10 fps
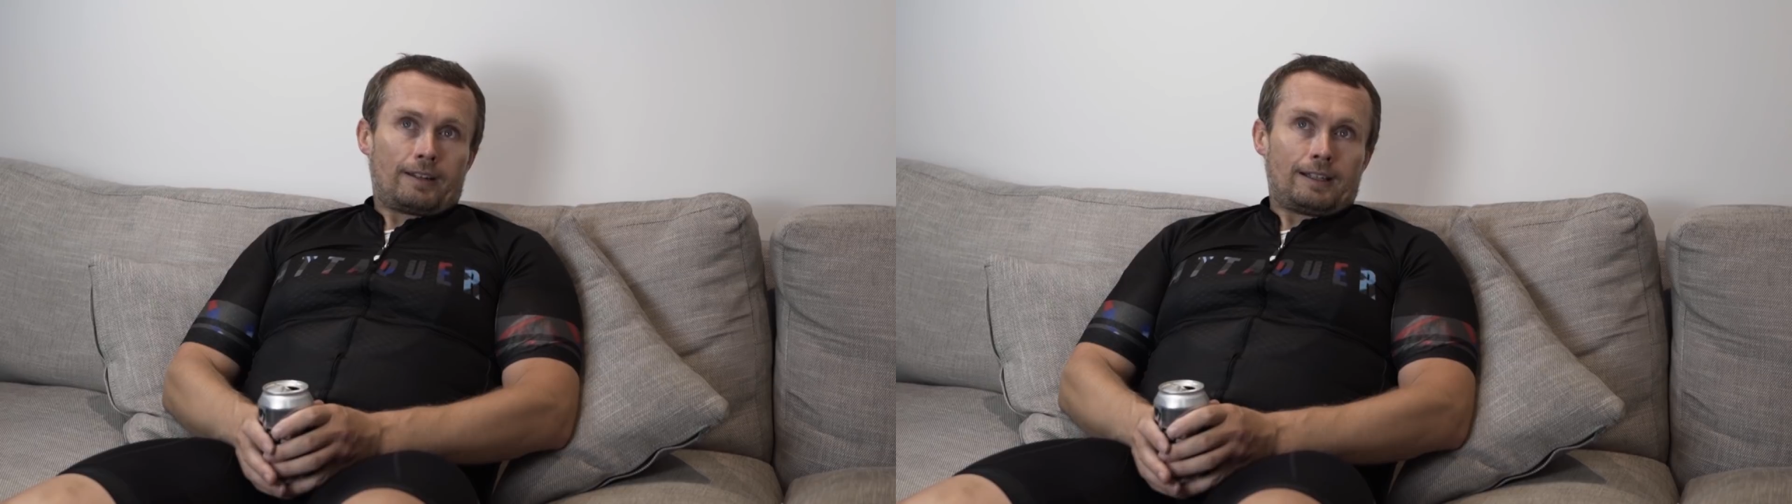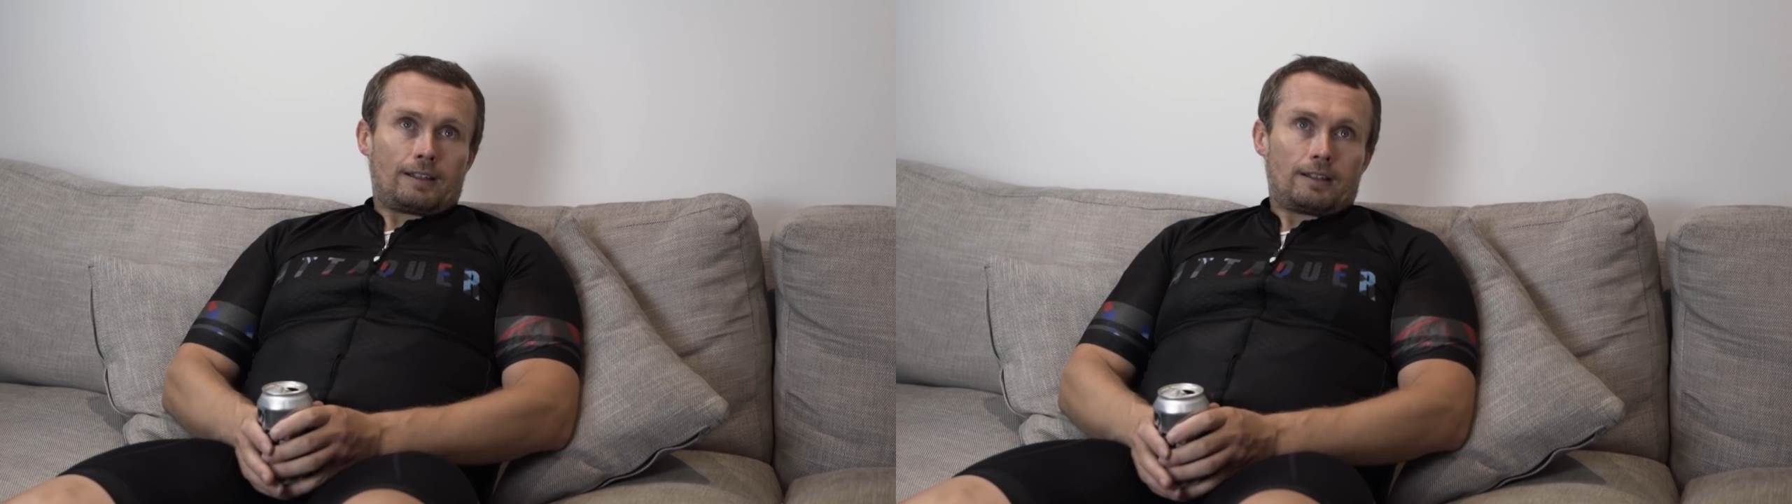
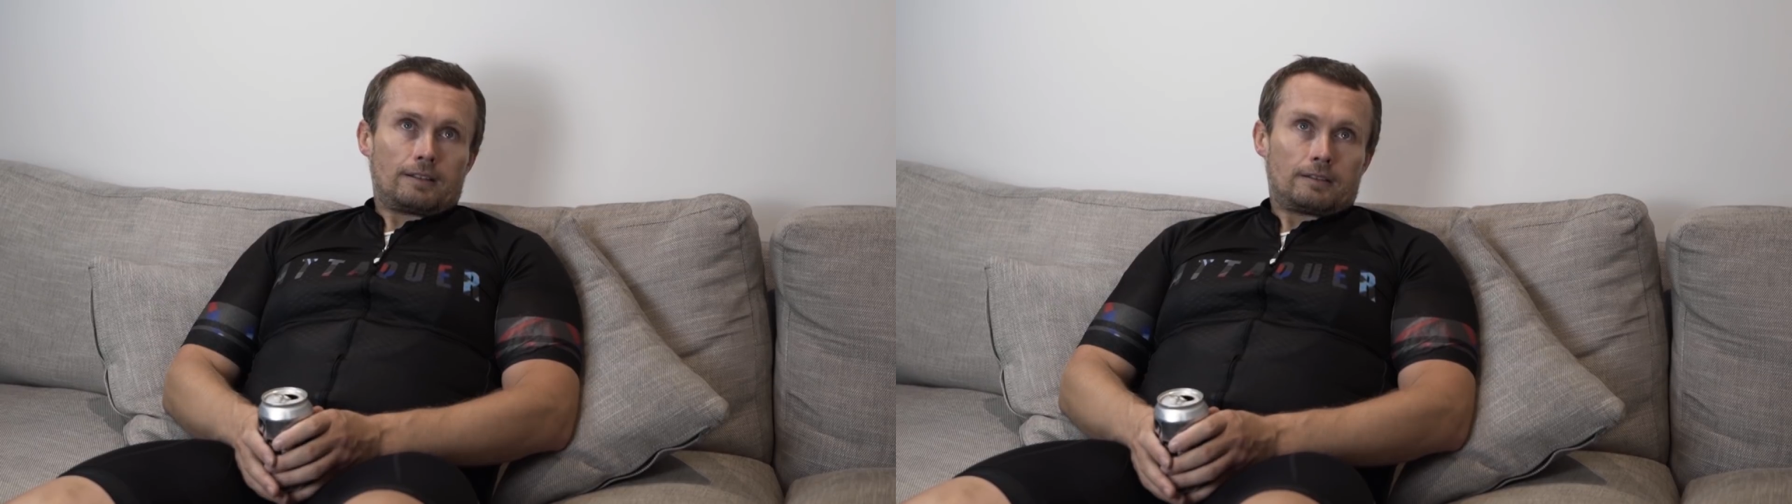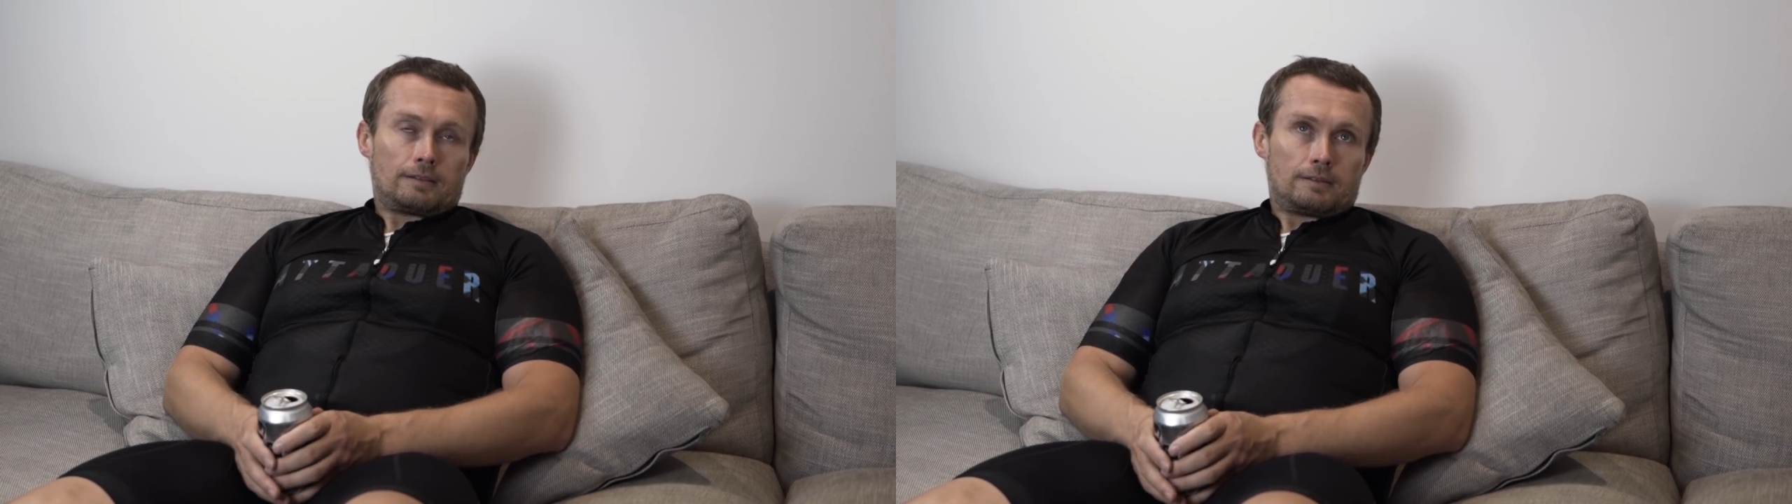
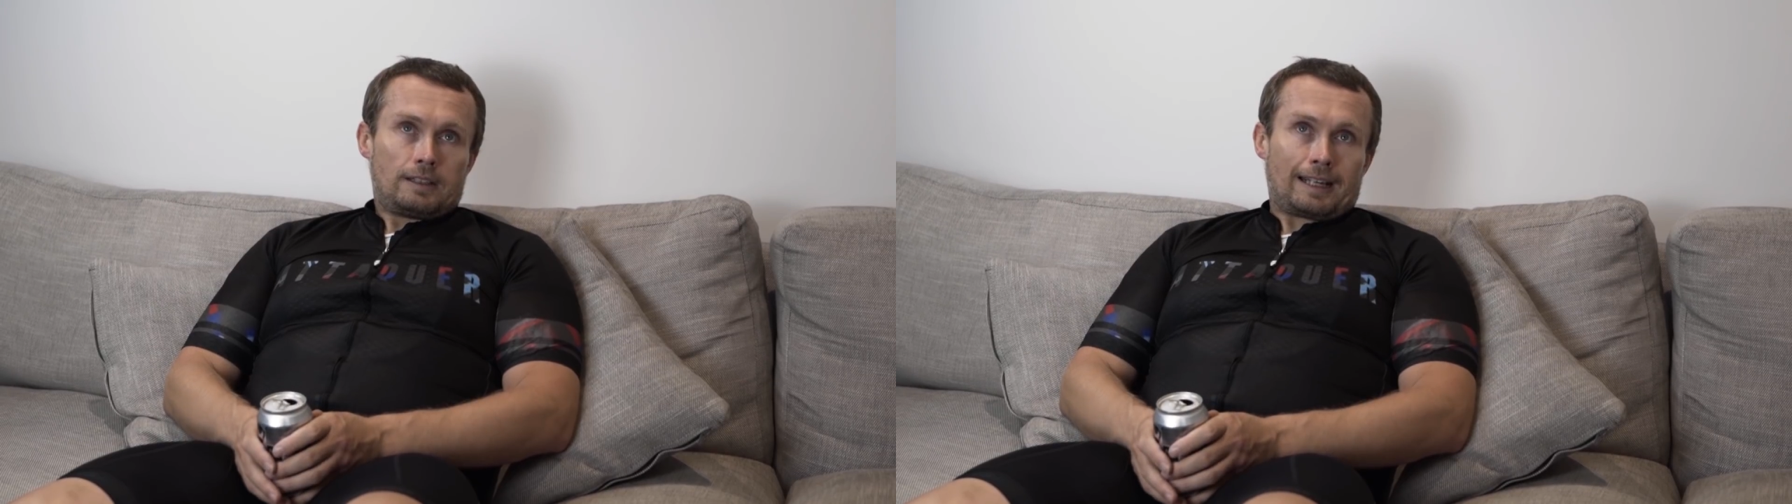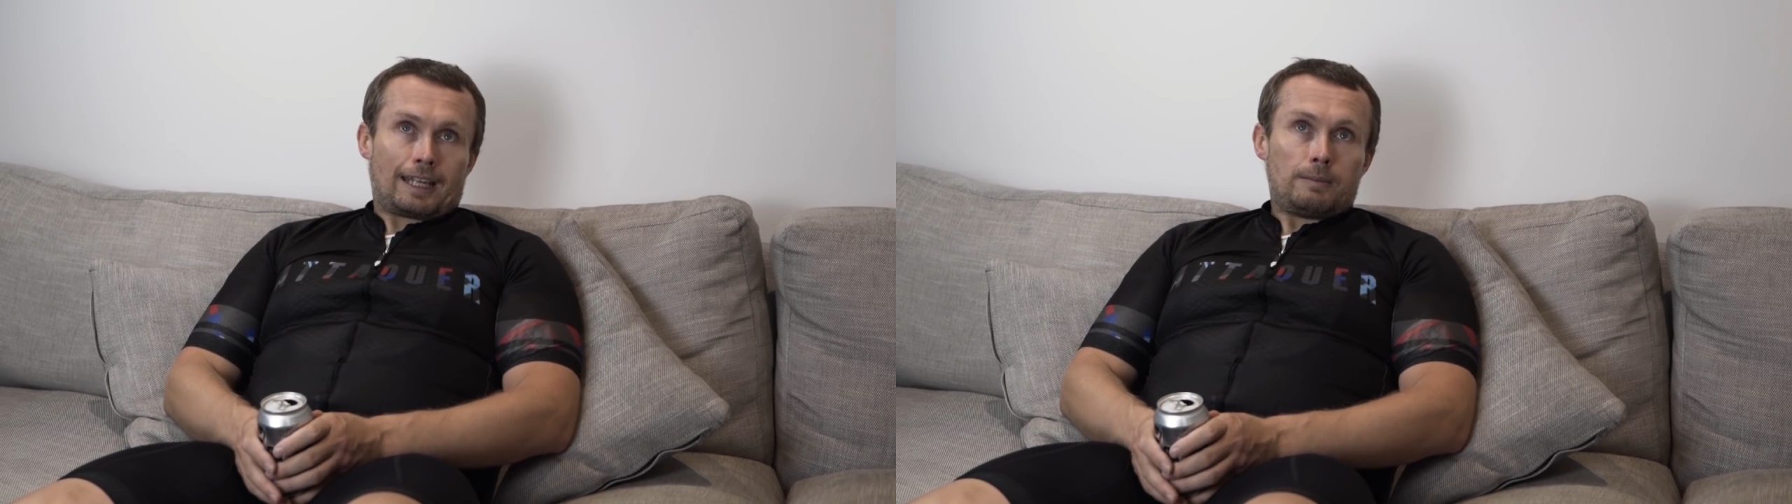think
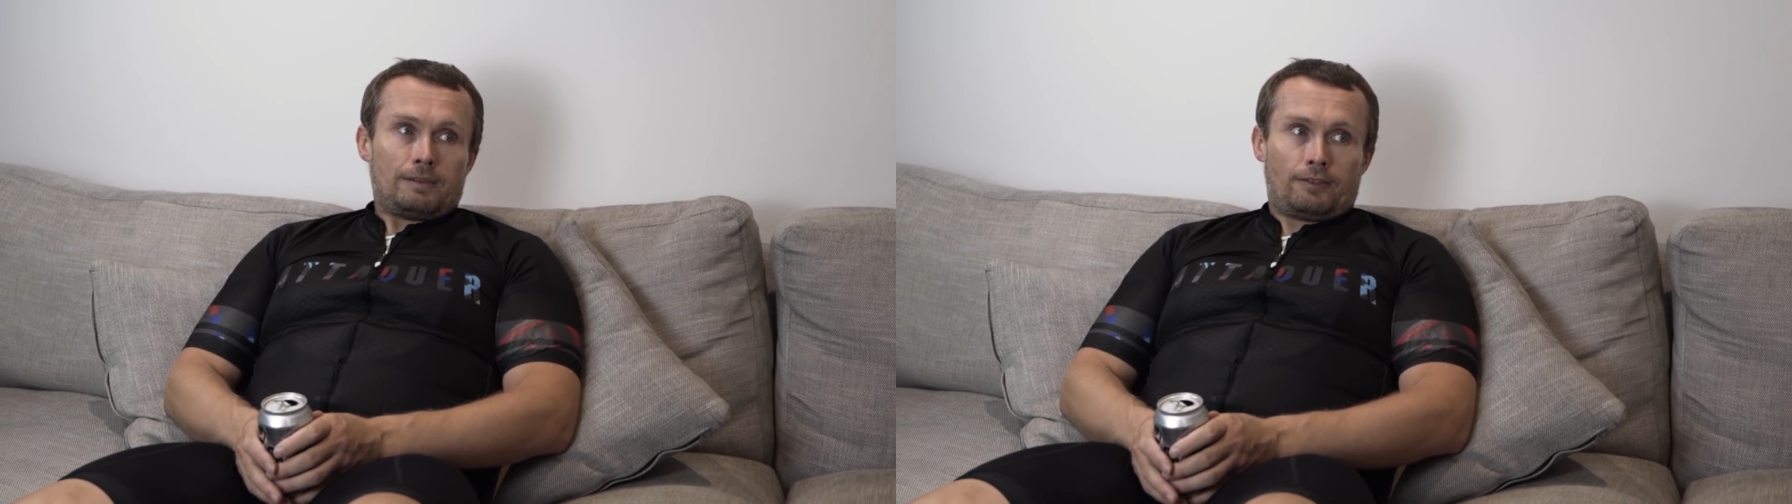keeping